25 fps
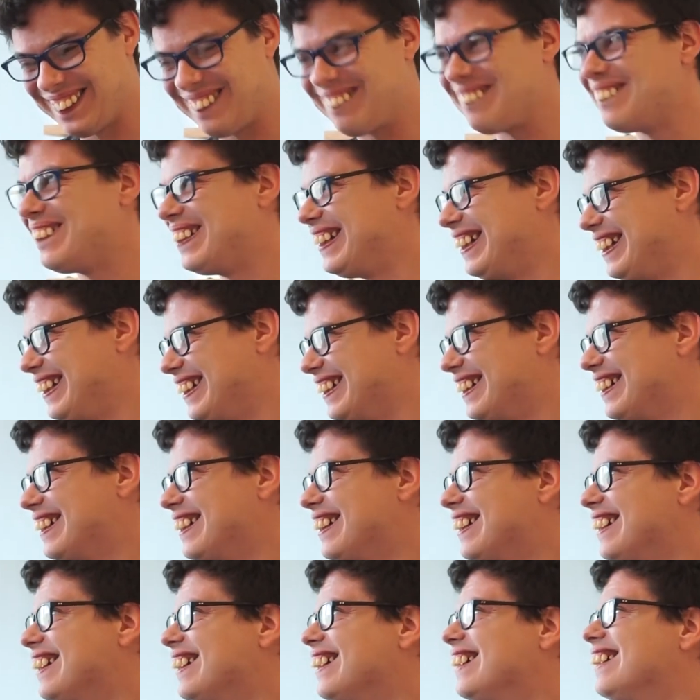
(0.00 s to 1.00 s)
Three,
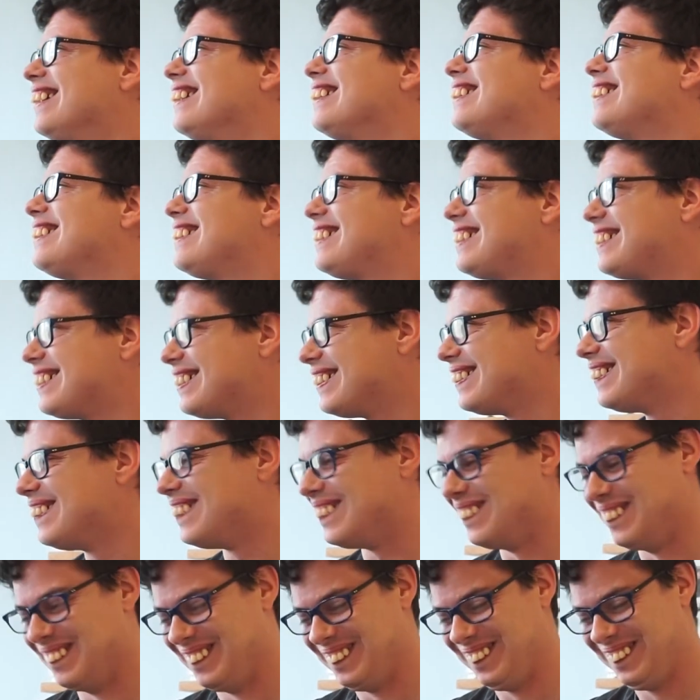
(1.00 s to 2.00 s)
two,
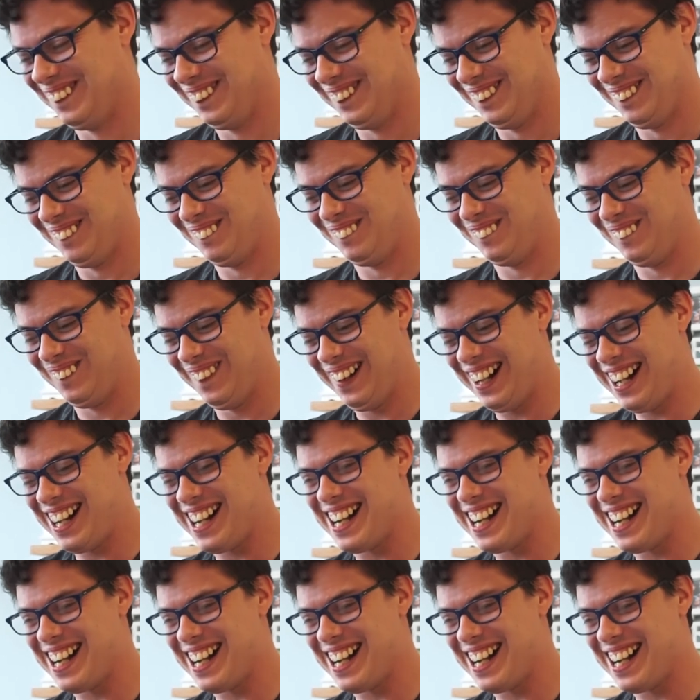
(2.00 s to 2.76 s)
two one.